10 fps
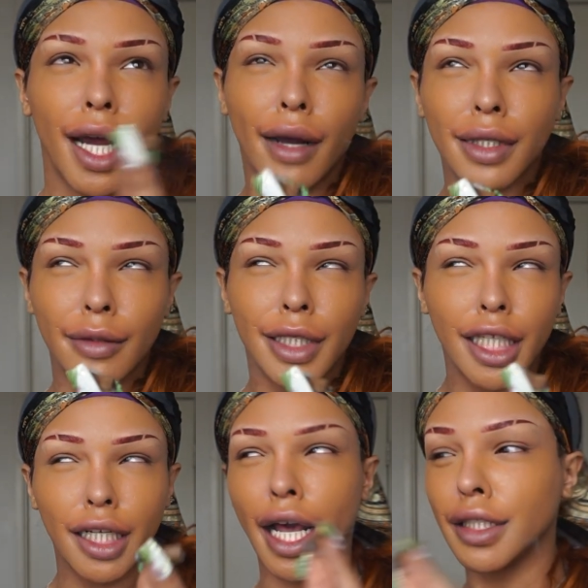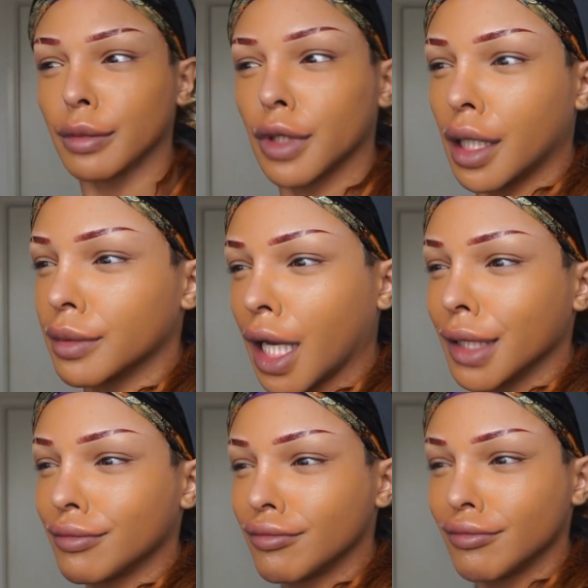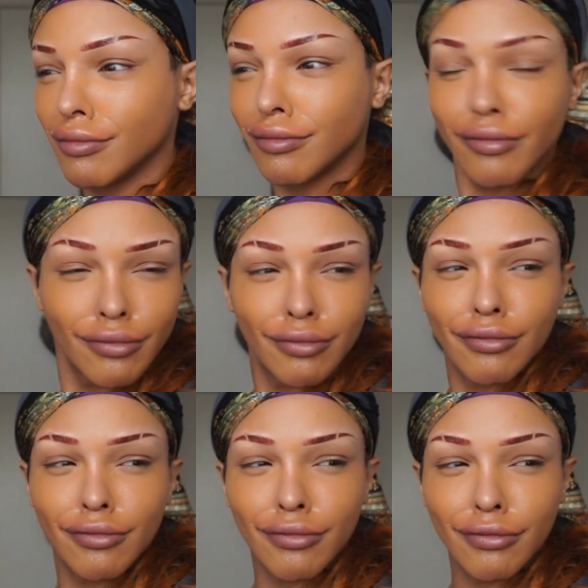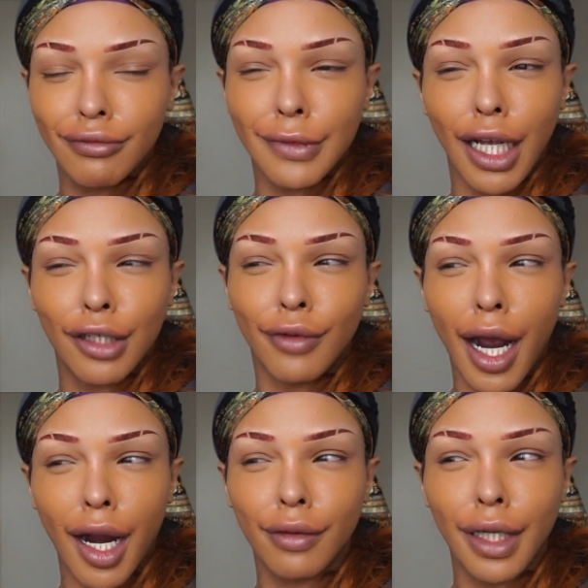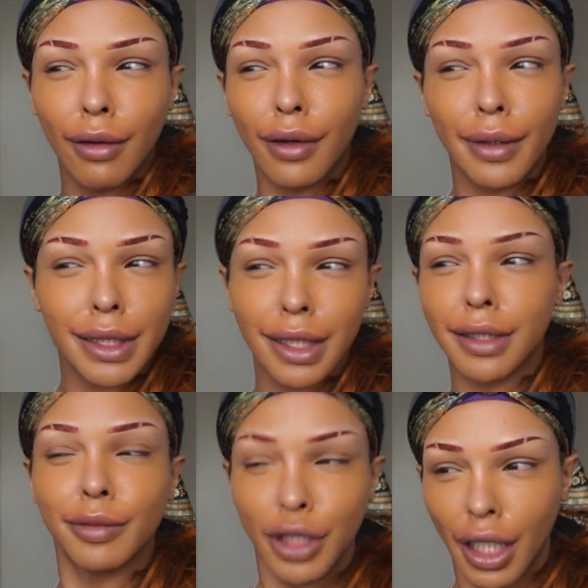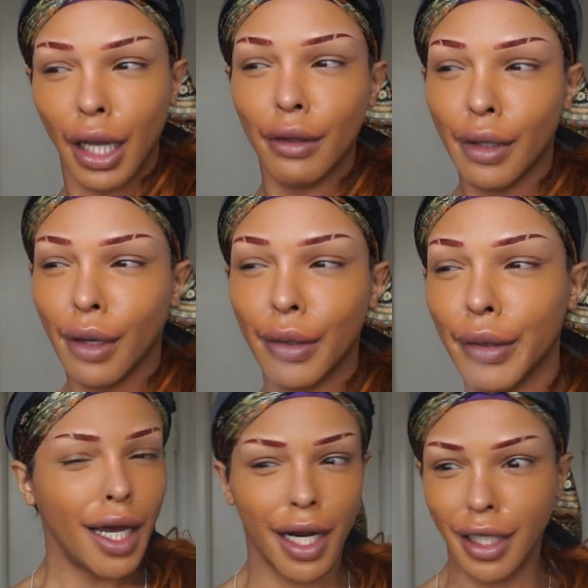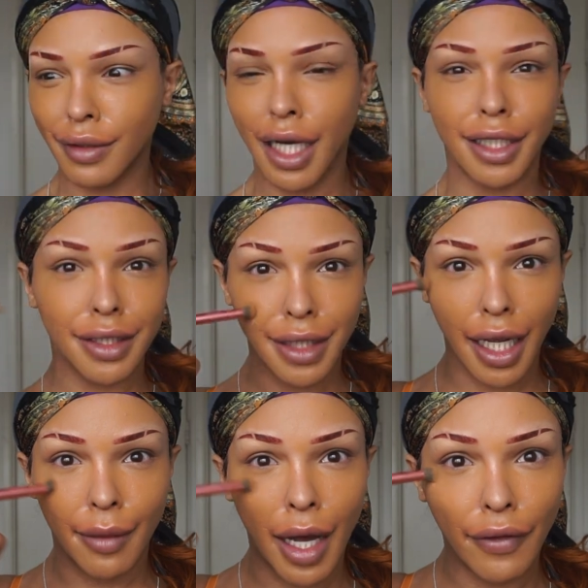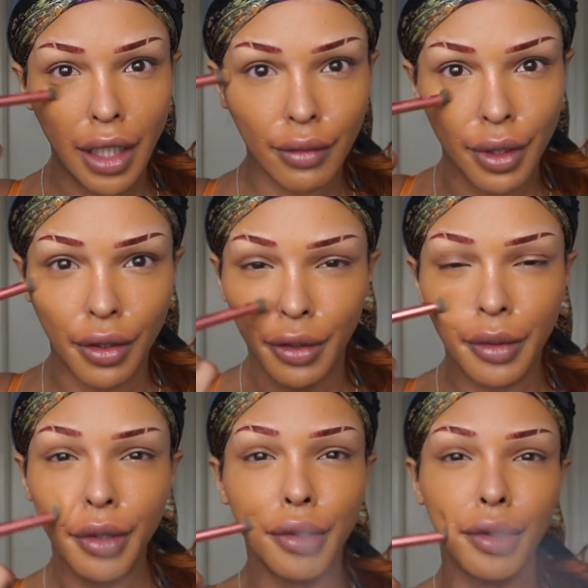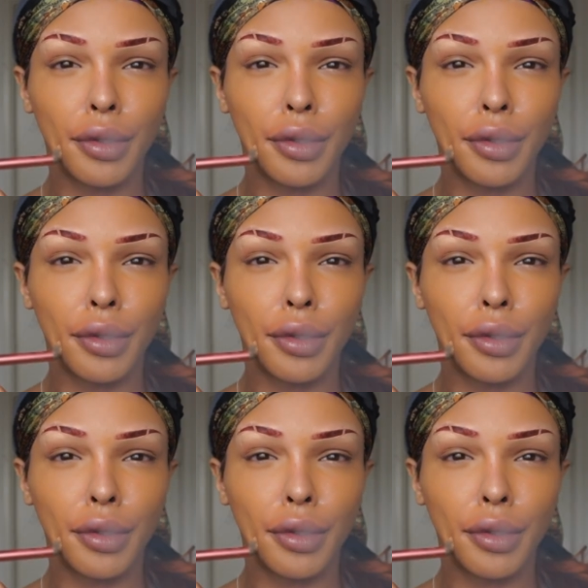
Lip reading: I really be thinking that sometimes. Like, why are we always in some tea? And that's why I just stay in my fucking room.